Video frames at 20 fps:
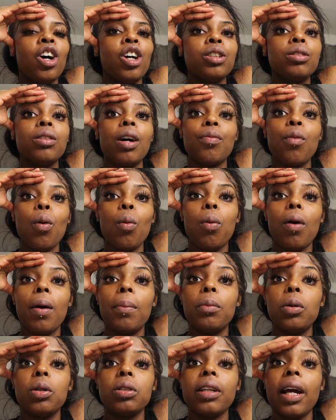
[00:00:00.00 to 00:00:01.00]
one
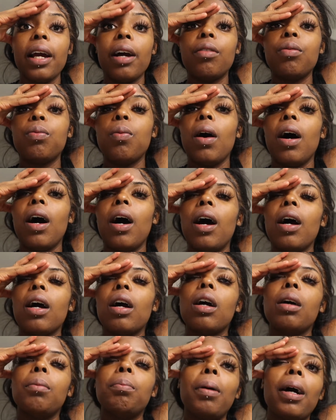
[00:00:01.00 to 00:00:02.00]
more day off
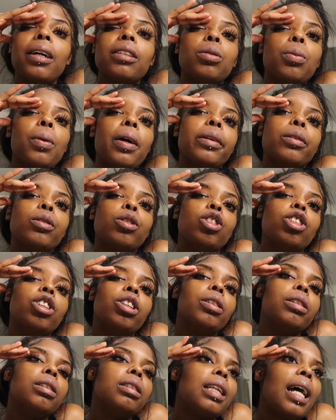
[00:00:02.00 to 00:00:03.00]
work. I'm back to work on
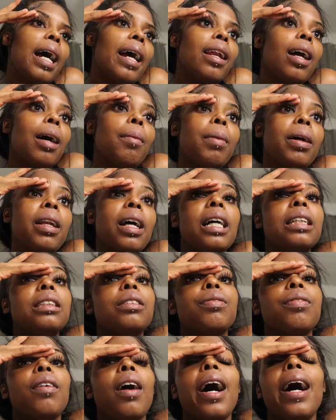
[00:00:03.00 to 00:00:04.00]
Tuesday, like my 9 to
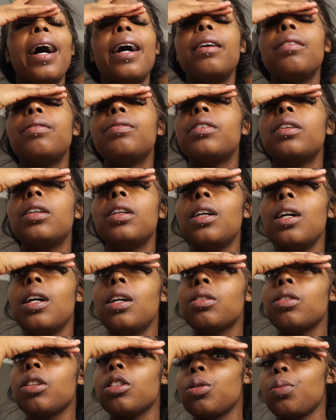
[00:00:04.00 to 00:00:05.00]
5.
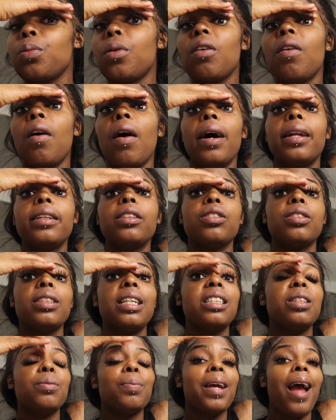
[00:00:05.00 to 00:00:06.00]
So tomorrow I just
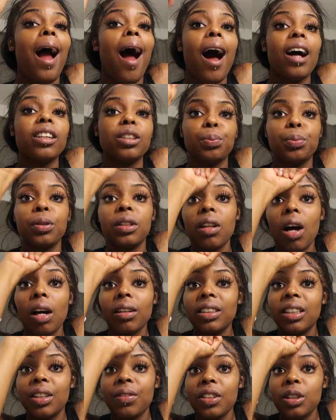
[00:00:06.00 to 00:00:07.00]
need to be as
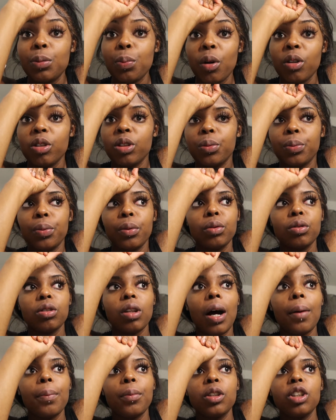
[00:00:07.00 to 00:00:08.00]
productive as possible. So
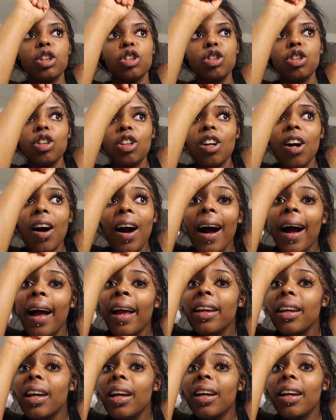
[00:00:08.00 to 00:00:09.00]
I'm going to
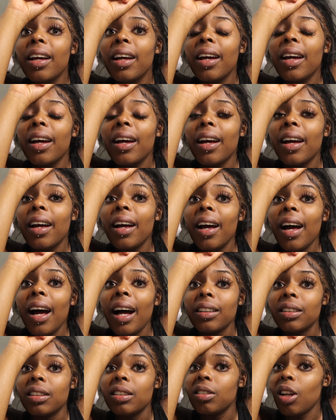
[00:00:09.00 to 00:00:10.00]
try
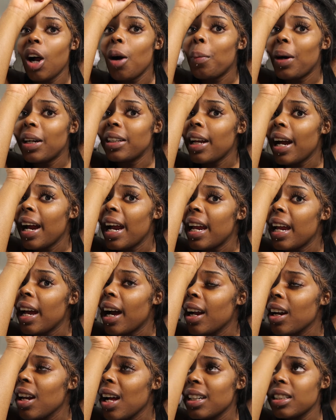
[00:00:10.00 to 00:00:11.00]
and start my day
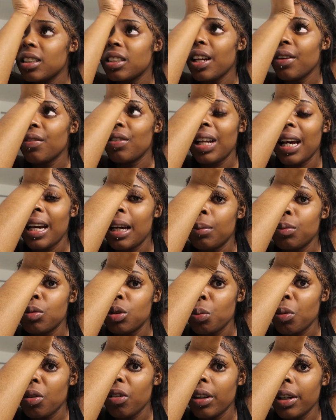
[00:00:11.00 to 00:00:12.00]
at like 7 a.m.
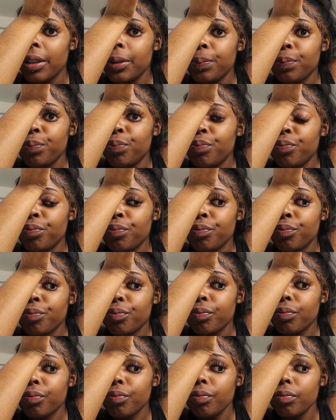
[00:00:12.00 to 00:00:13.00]
tomorrow.
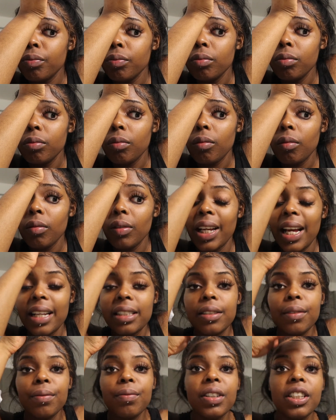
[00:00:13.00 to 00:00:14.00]

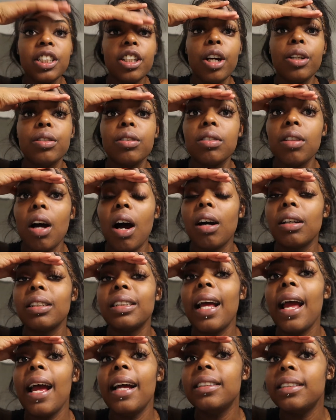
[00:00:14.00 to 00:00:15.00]
Get some videos
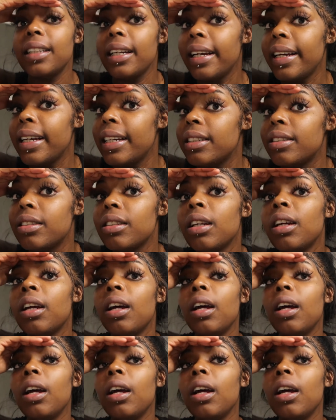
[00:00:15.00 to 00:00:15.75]
done, edited.